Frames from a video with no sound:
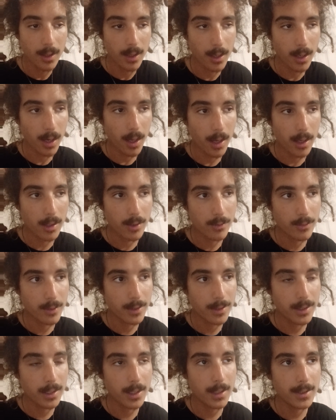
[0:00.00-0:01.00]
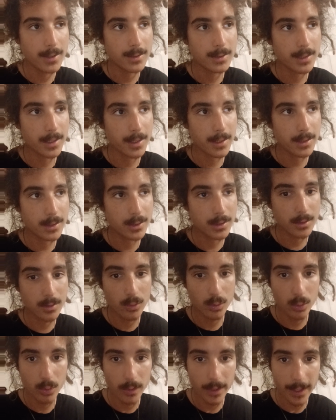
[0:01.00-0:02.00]
a lot of the things that
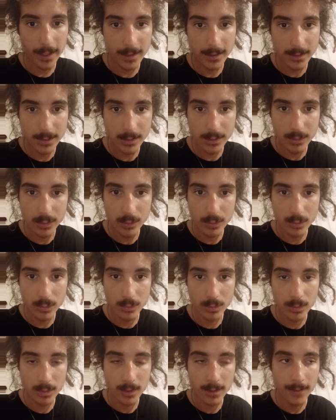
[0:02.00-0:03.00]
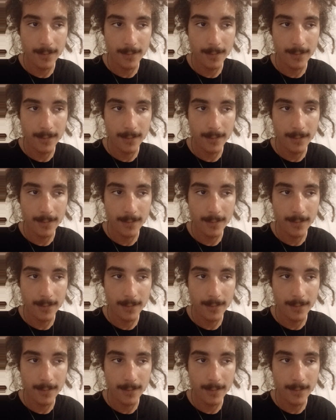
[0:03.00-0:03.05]
school has to